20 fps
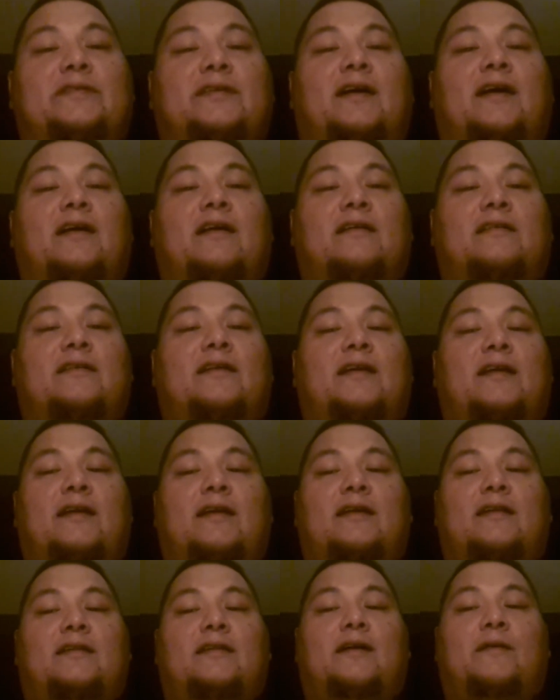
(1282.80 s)
tired,
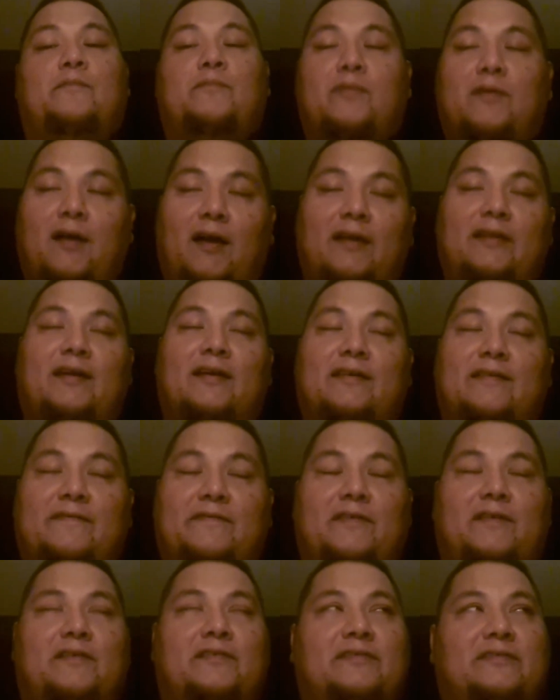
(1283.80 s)
and I'm probably not going
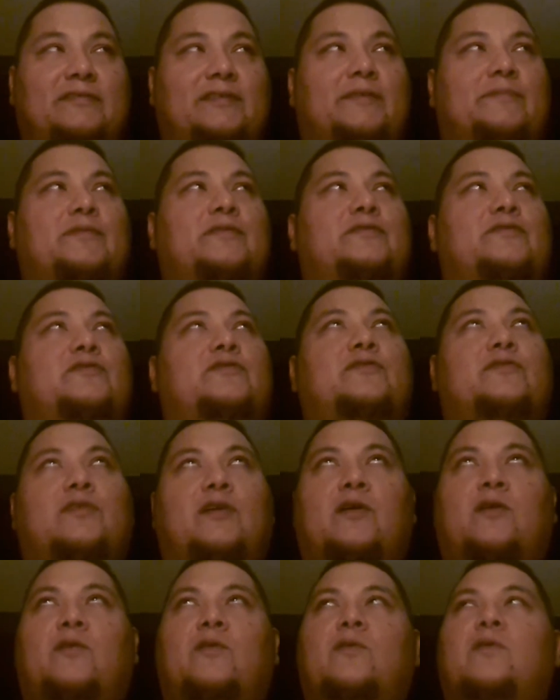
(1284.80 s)
to fall asleep.
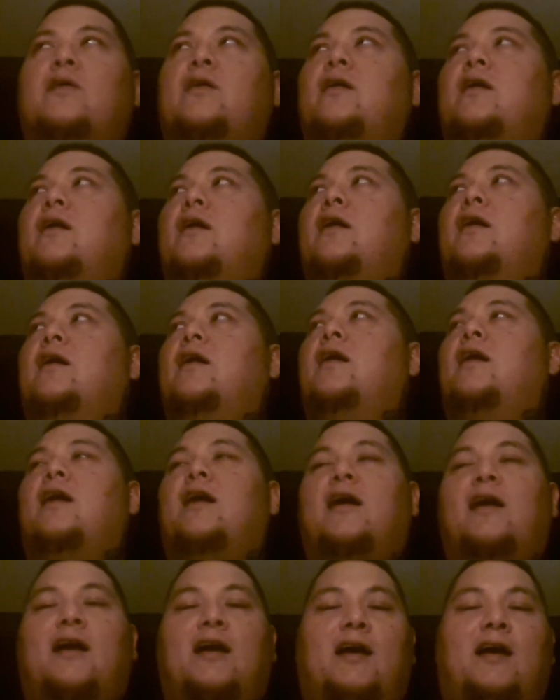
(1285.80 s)
So,
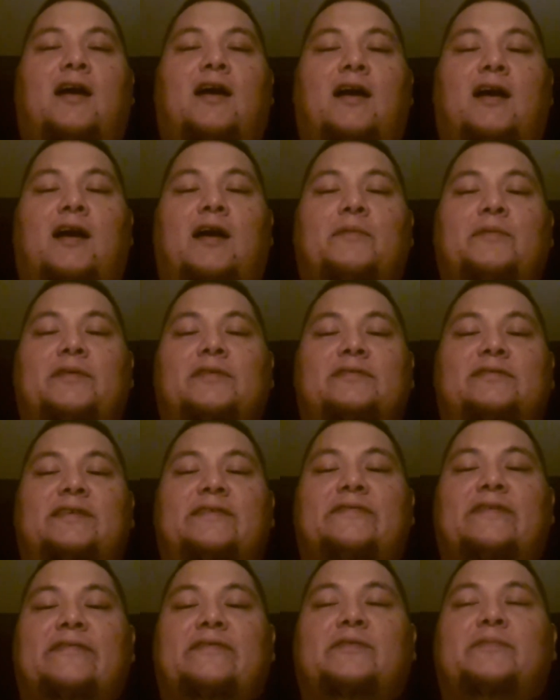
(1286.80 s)
I'm going to
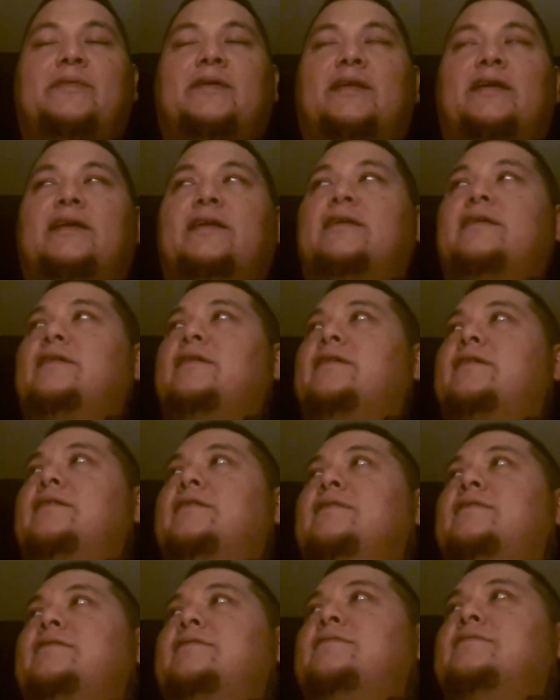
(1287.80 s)
leave everybody,
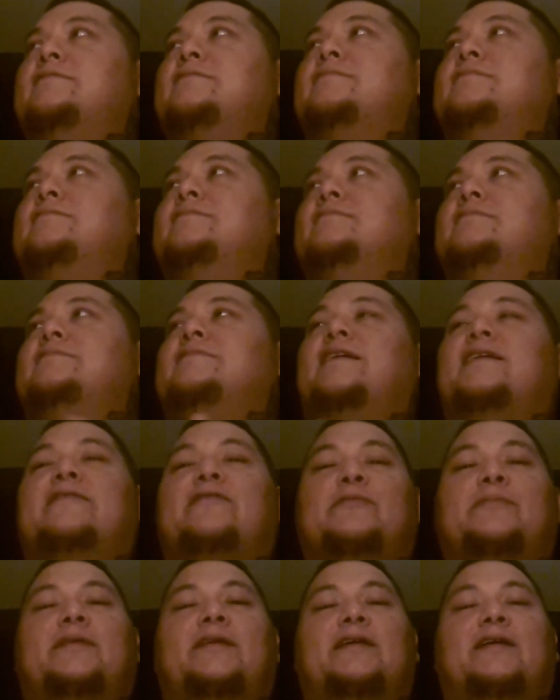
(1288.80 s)
let
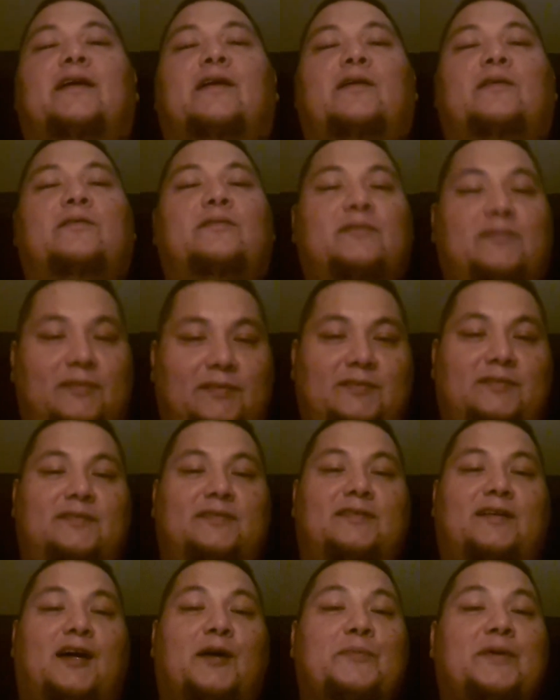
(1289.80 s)
everybody go.
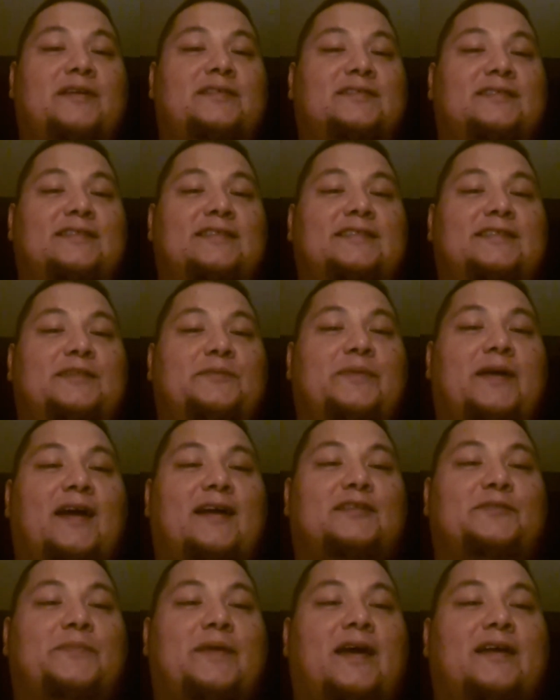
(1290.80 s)
I'm XGC
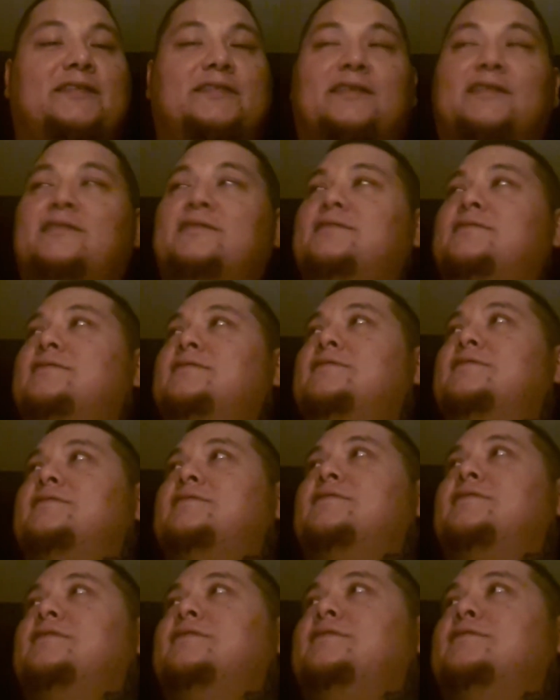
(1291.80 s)
Bag Smasher.
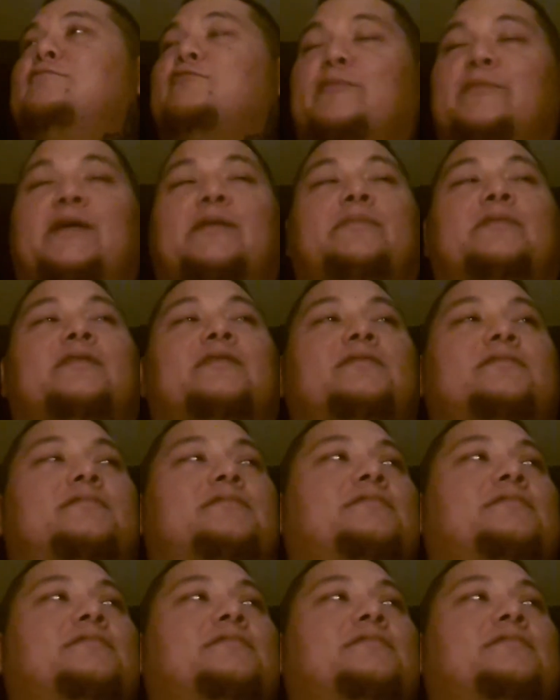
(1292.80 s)
Remember,